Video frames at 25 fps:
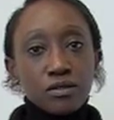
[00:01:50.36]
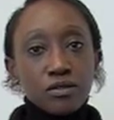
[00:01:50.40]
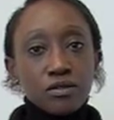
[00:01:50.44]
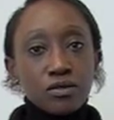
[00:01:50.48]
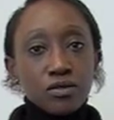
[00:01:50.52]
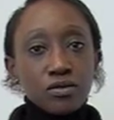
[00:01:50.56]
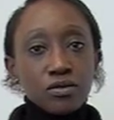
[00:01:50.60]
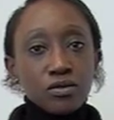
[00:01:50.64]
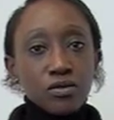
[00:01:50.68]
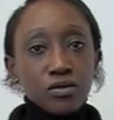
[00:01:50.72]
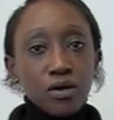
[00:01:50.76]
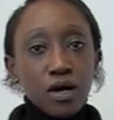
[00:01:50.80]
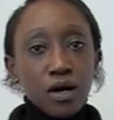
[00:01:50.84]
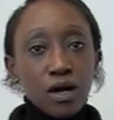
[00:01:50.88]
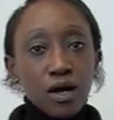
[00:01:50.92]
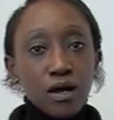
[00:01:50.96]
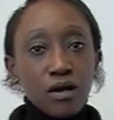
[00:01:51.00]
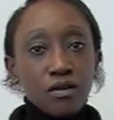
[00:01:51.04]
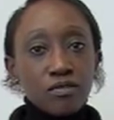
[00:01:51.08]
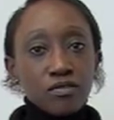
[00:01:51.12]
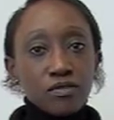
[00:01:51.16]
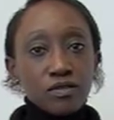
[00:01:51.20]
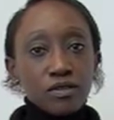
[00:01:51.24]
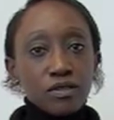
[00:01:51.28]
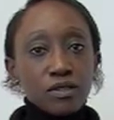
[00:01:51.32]
to
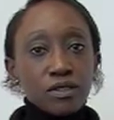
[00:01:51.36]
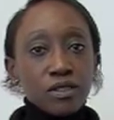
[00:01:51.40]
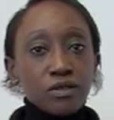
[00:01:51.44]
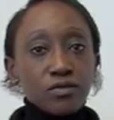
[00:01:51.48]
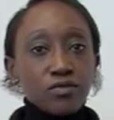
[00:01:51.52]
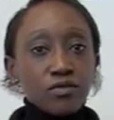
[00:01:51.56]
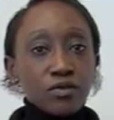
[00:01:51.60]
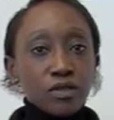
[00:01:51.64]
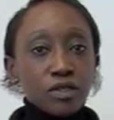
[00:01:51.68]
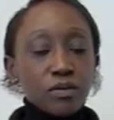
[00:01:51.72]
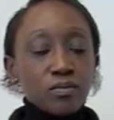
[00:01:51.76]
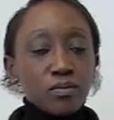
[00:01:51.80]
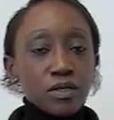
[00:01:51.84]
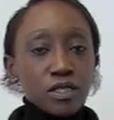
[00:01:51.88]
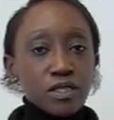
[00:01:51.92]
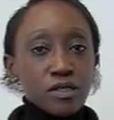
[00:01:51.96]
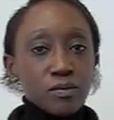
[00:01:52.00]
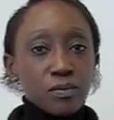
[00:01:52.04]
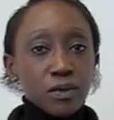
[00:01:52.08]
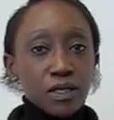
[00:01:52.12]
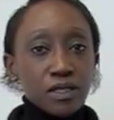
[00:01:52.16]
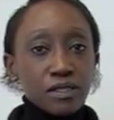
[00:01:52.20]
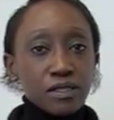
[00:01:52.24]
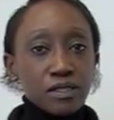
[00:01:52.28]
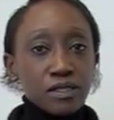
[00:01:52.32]
have different
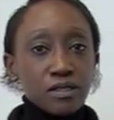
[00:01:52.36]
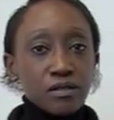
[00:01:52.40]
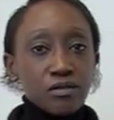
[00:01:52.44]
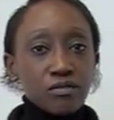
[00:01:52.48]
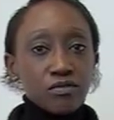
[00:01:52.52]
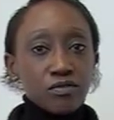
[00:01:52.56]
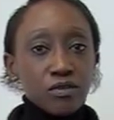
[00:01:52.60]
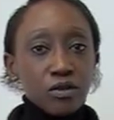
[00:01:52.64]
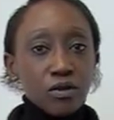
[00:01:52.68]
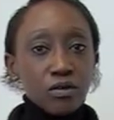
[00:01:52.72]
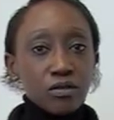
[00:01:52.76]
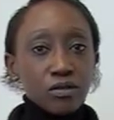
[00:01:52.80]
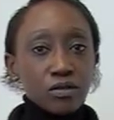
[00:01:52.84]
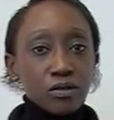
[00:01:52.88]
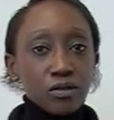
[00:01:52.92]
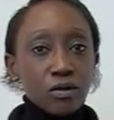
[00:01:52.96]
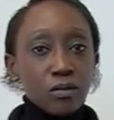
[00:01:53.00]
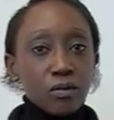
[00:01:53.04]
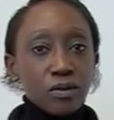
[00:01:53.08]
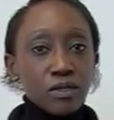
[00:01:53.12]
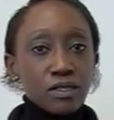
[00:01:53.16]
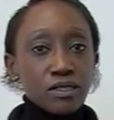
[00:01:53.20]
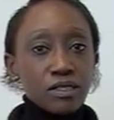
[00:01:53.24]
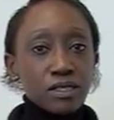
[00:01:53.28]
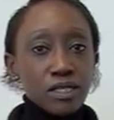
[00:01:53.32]
perspective on
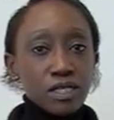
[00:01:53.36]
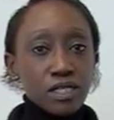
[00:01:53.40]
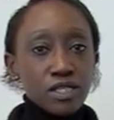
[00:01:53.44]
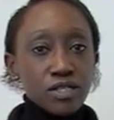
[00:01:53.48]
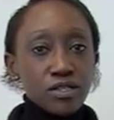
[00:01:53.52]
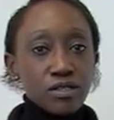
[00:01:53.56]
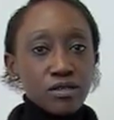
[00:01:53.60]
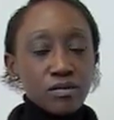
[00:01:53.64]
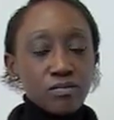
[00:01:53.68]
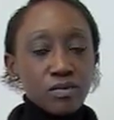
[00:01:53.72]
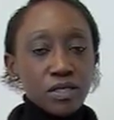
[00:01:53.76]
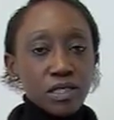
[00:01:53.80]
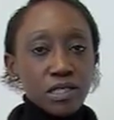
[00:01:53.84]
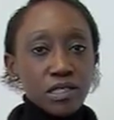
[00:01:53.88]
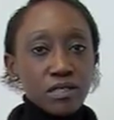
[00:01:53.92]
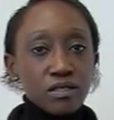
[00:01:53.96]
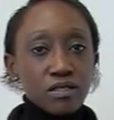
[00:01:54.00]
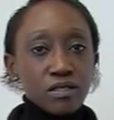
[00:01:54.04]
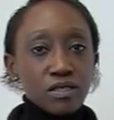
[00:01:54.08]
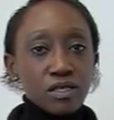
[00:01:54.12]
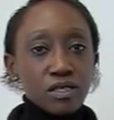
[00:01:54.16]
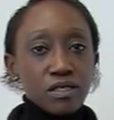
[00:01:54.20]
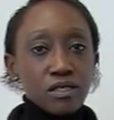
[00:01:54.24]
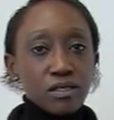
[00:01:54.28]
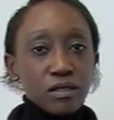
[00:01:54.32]
globalization,
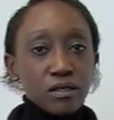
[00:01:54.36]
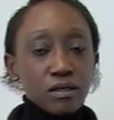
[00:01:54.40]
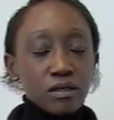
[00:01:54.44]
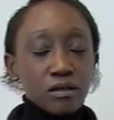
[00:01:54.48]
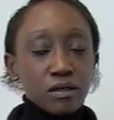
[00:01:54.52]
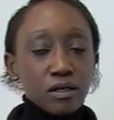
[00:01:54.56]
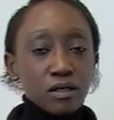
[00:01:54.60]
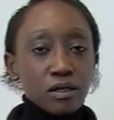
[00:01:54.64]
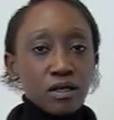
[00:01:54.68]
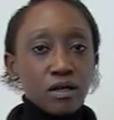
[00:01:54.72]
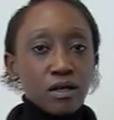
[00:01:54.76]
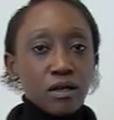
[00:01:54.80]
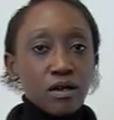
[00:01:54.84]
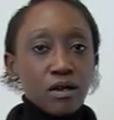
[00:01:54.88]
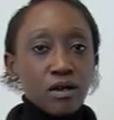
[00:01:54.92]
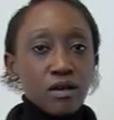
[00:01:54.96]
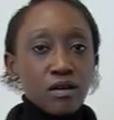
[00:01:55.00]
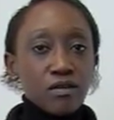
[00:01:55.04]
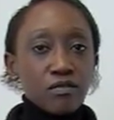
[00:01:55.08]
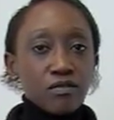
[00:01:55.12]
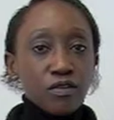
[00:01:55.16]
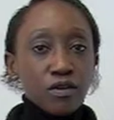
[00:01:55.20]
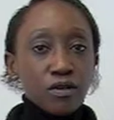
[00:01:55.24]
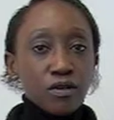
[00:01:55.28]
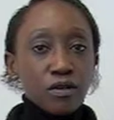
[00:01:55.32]
because it's a
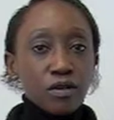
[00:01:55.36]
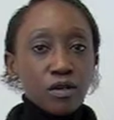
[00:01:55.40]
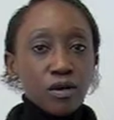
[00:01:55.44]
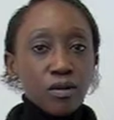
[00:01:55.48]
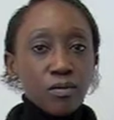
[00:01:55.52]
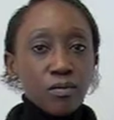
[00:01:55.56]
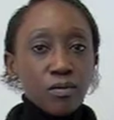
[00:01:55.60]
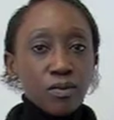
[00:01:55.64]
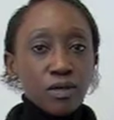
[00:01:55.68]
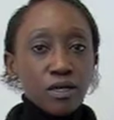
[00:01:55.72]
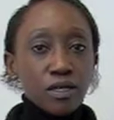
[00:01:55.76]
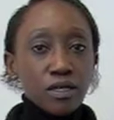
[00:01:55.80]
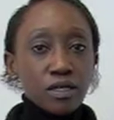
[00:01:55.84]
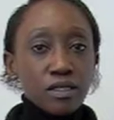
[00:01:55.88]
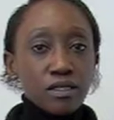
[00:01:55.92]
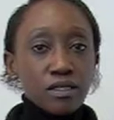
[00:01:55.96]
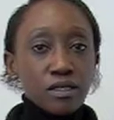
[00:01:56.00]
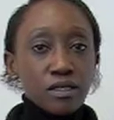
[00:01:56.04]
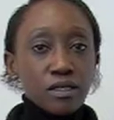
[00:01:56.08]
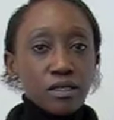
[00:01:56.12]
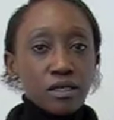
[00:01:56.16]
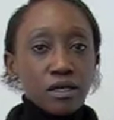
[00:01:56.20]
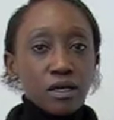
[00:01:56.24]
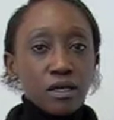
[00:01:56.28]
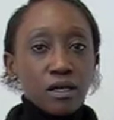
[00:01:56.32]
very
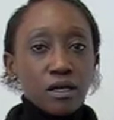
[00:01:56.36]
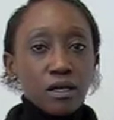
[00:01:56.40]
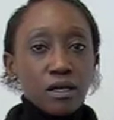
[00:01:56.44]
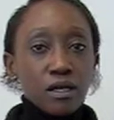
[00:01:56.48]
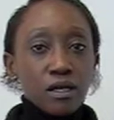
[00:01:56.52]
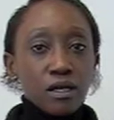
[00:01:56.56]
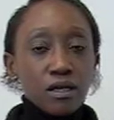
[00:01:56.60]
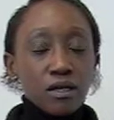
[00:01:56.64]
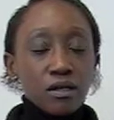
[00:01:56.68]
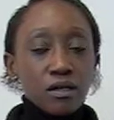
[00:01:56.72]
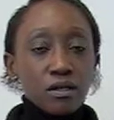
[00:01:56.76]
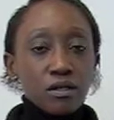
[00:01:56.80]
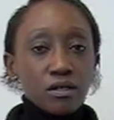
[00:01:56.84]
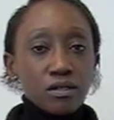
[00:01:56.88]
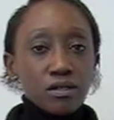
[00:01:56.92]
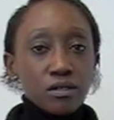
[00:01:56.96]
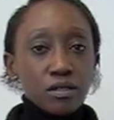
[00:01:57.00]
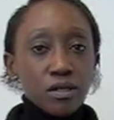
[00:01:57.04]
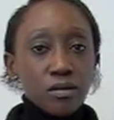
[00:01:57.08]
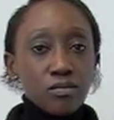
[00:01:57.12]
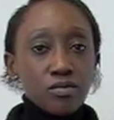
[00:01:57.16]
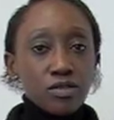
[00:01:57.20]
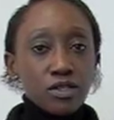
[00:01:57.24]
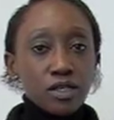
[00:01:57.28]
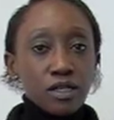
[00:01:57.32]
complex
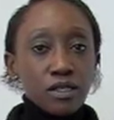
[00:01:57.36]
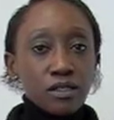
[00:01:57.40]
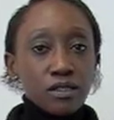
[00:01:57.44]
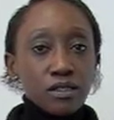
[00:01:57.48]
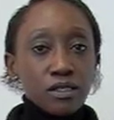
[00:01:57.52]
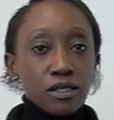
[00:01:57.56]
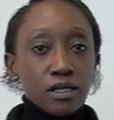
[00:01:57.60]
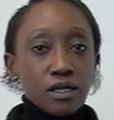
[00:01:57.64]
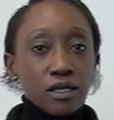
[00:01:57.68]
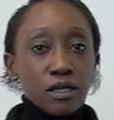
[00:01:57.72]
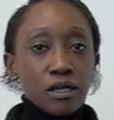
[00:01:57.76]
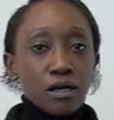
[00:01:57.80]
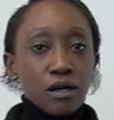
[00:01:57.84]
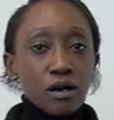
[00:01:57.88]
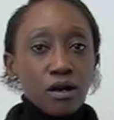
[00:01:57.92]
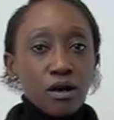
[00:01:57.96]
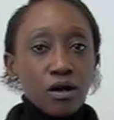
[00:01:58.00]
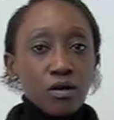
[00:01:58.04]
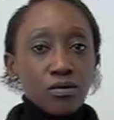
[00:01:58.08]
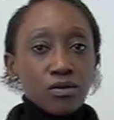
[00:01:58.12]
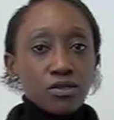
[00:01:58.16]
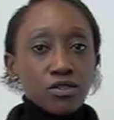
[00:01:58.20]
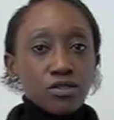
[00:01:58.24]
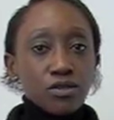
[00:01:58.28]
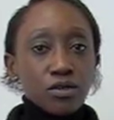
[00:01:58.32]
subject.
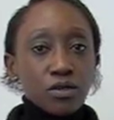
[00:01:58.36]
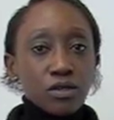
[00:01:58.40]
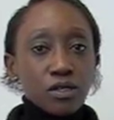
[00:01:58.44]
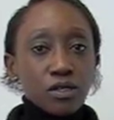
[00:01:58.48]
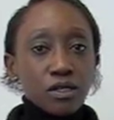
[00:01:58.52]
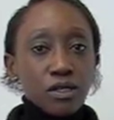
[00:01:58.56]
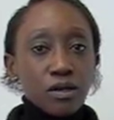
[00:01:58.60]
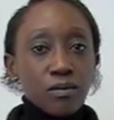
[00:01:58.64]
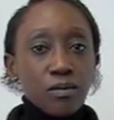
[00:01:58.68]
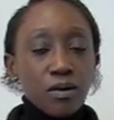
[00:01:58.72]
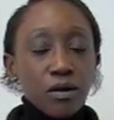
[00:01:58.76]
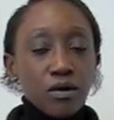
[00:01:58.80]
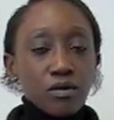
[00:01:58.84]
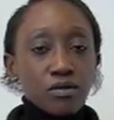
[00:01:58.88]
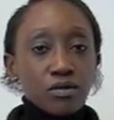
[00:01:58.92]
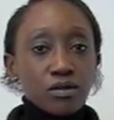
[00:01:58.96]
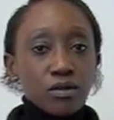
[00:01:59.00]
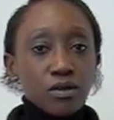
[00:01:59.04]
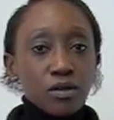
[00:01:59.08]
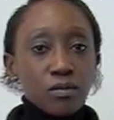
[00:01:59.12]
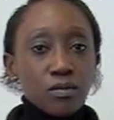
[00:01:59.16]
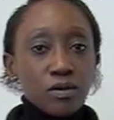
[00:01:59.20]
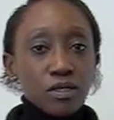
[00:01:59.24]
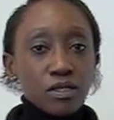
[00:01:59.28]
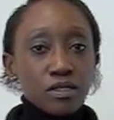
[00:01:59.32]
Are we talking about
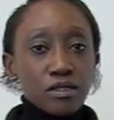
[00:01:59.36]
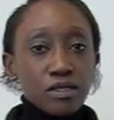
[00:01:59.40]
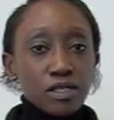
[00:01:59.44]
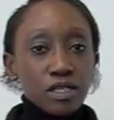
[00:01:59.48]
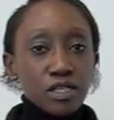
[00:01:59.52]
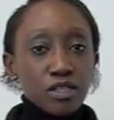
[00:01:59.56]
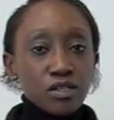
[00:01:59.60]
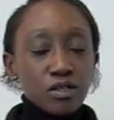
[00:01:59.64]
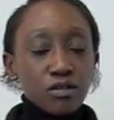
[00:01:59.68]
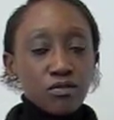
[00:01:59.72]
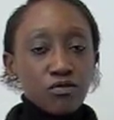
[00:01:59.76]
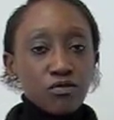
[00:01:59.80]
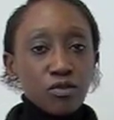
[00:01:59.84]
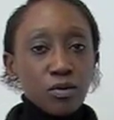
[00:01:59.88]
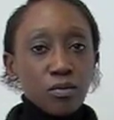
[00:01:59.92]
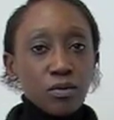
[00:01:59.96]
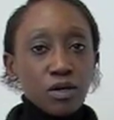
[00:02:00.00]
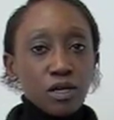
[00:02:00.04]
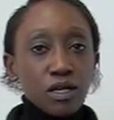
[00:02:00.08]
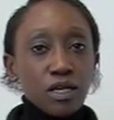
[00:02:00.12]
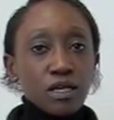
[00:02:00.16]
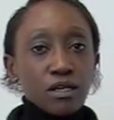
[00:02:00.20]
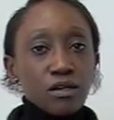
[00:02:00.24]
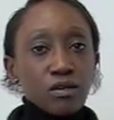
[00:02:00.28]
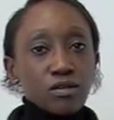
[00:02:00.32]
globalization from an
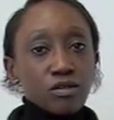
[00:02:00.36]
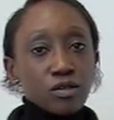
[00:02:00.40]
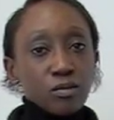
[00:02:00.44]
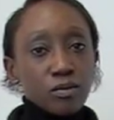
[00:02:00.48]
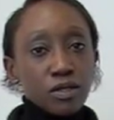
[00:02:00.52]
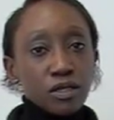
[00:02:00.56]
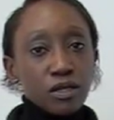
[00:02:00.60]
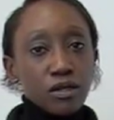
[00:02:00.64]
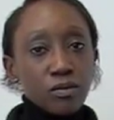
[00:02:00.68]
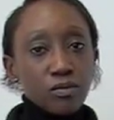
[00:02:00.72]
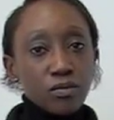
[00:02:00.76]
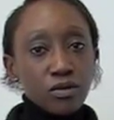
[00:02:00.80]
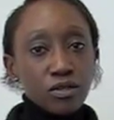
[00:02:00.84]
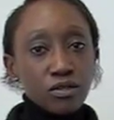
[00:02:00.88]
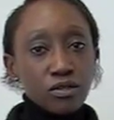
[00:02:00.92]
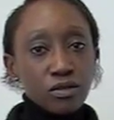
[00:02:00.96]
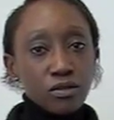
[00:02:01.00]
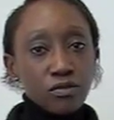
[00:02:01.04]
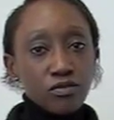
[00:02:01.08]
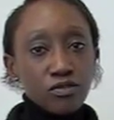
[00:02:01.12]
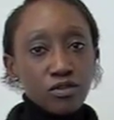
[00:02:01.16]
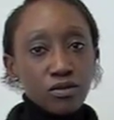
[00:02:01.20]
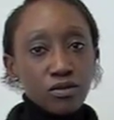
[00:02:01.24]
economical point of